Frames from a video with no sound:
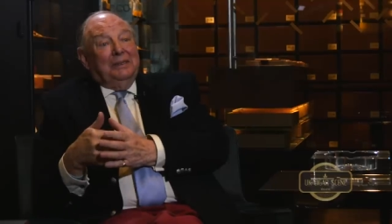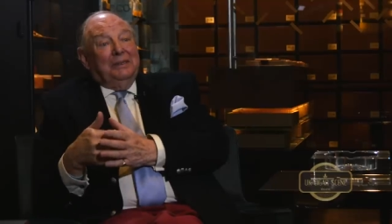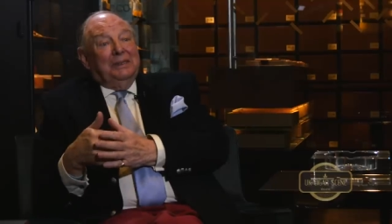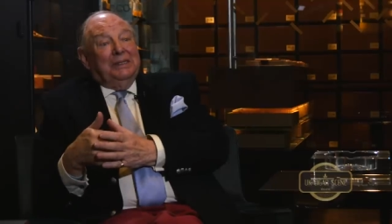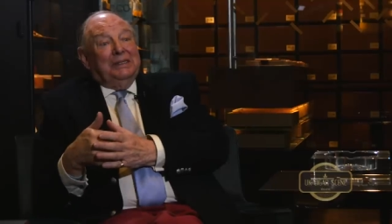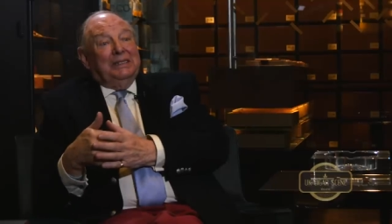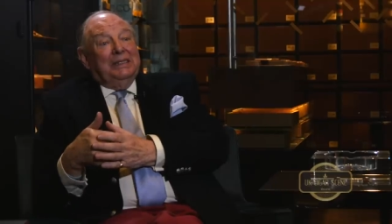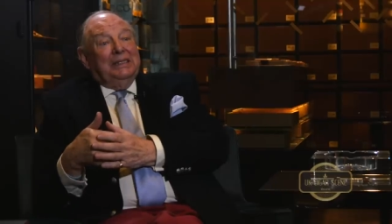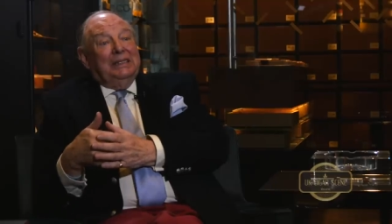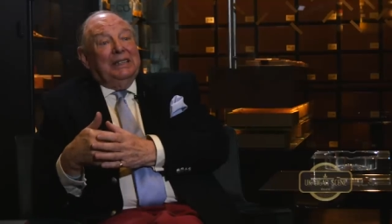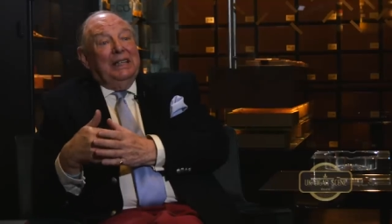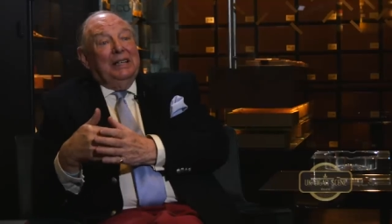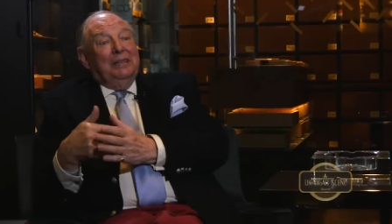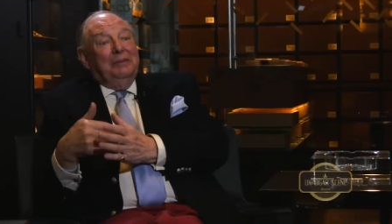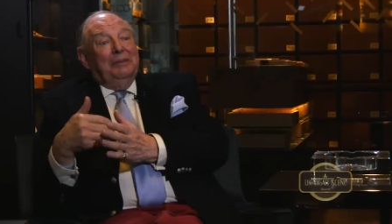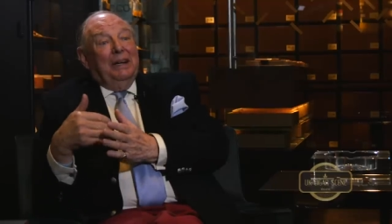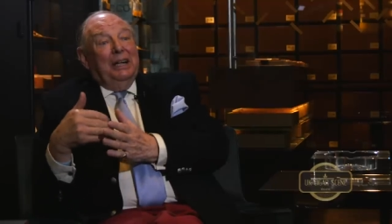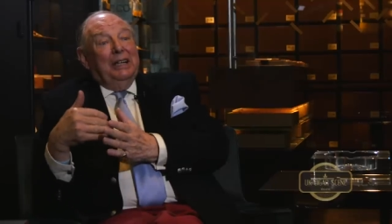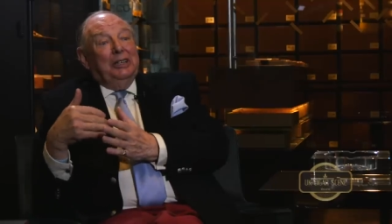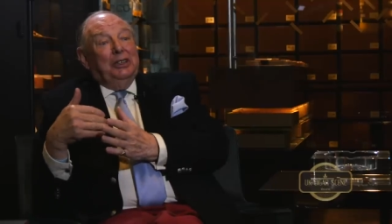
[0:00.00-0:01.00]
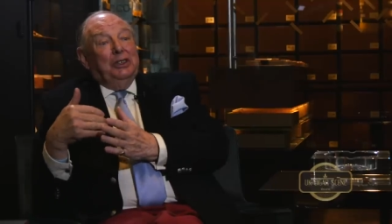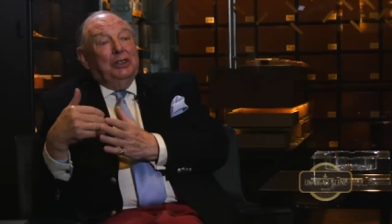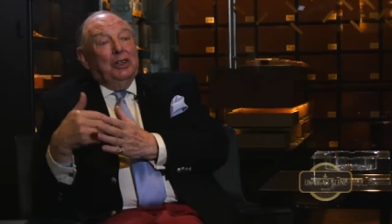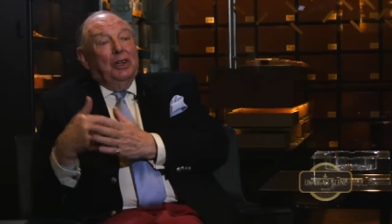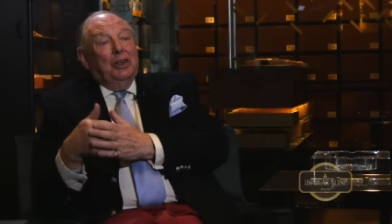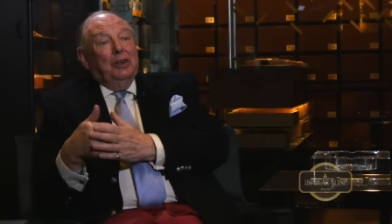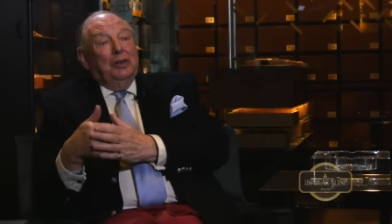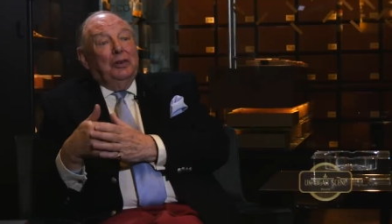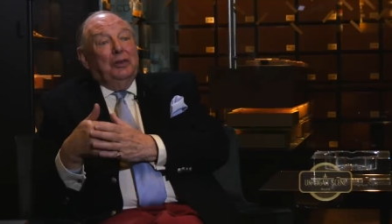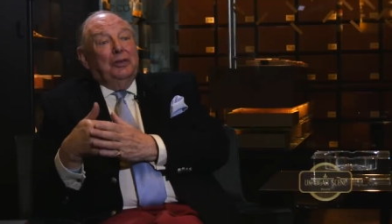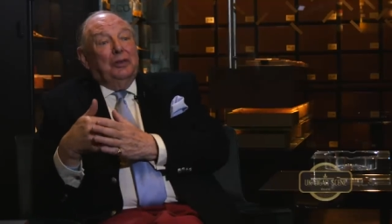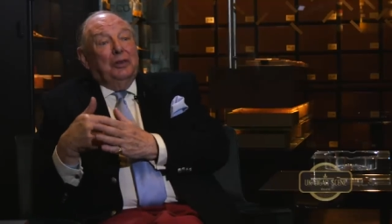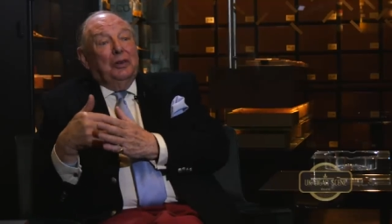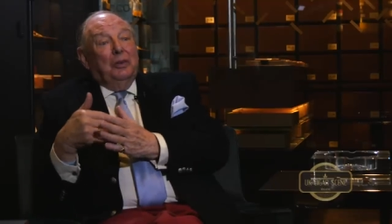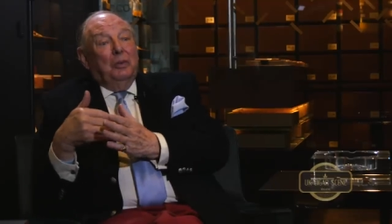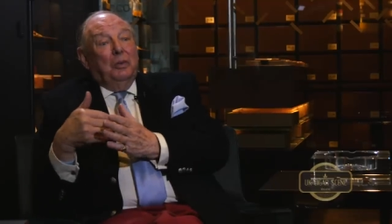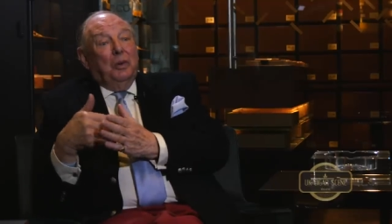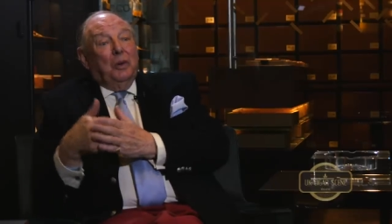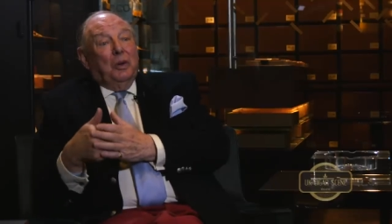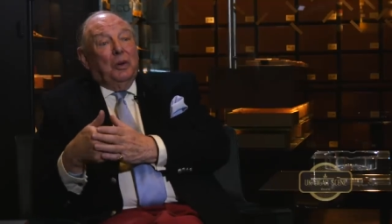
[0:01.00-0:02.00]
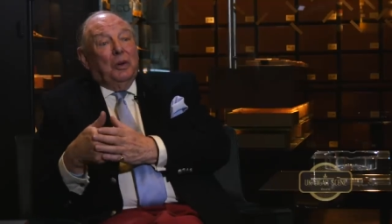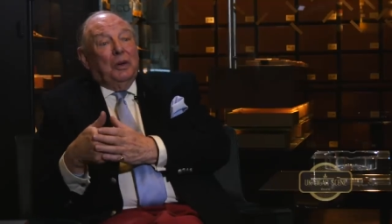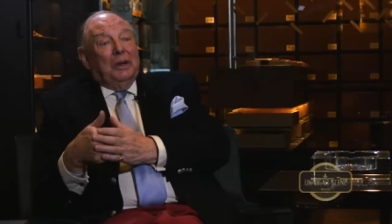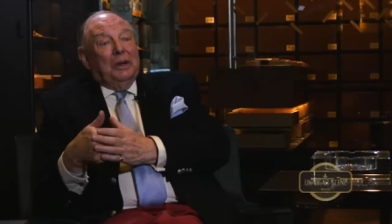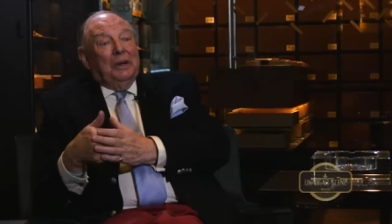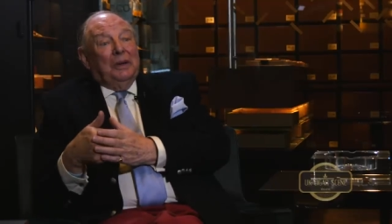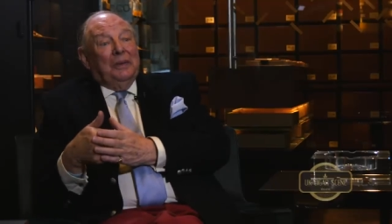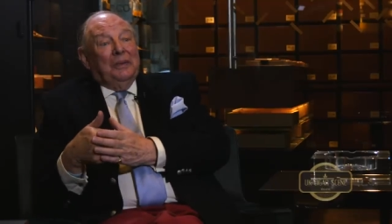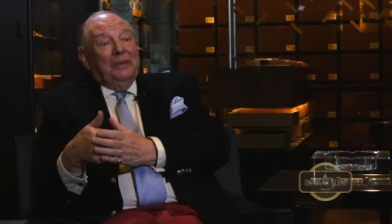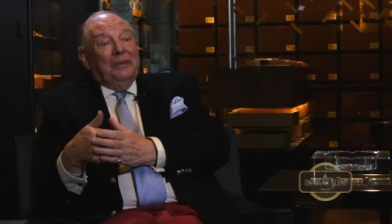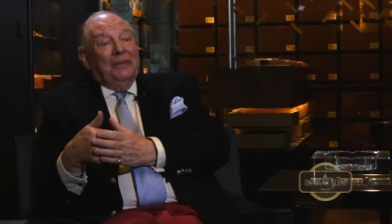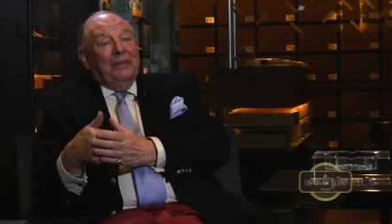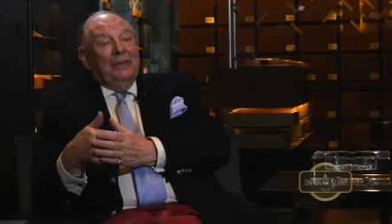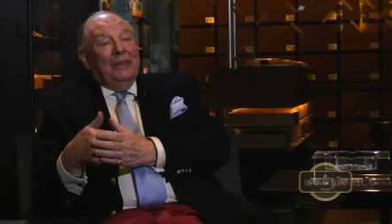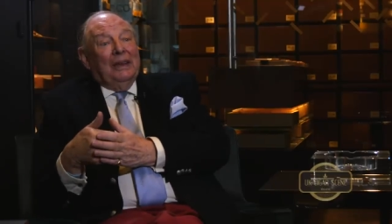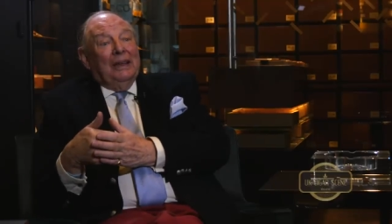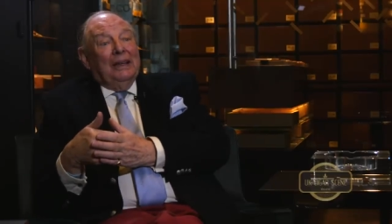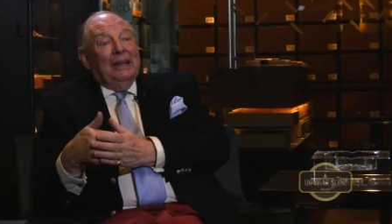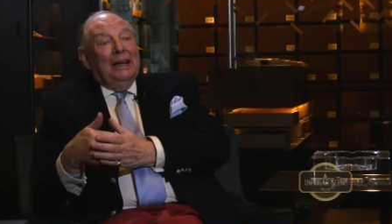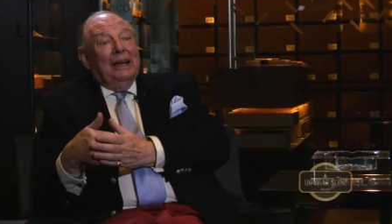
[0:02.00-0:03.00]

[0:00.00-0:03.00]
was to take my dog for a walk mm.